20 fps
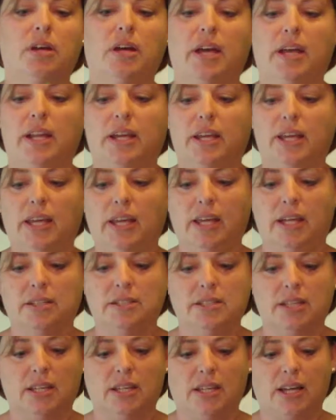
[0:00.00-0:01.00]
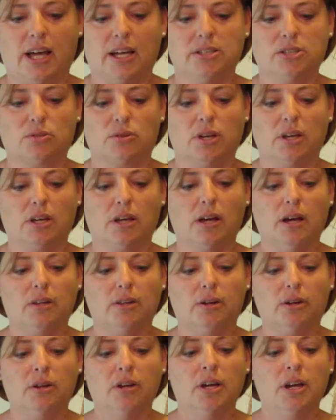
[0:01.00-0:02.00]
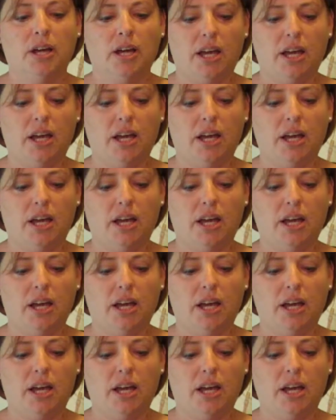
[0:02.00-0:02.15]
And again, see the nice green color,